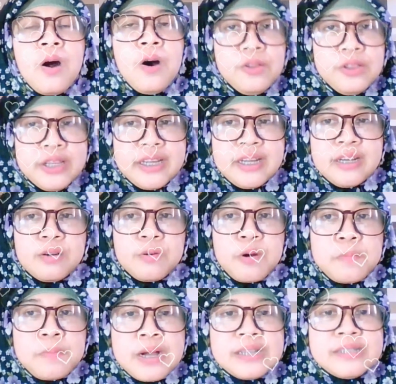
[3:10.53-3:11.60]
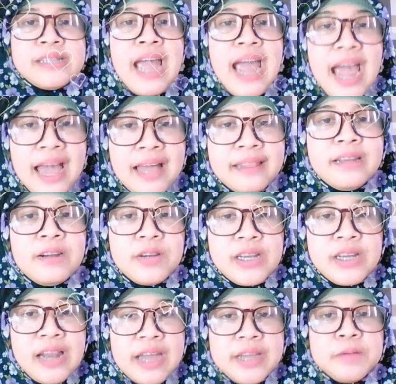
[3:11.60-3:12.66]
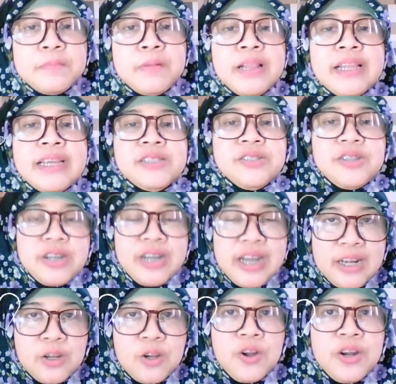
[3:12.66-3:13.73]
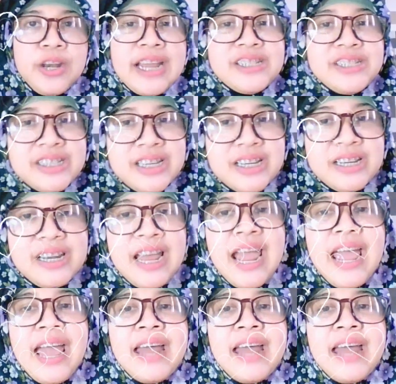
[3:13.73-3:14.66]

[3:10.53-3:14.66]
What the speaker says: Only a robust and reliable internet connection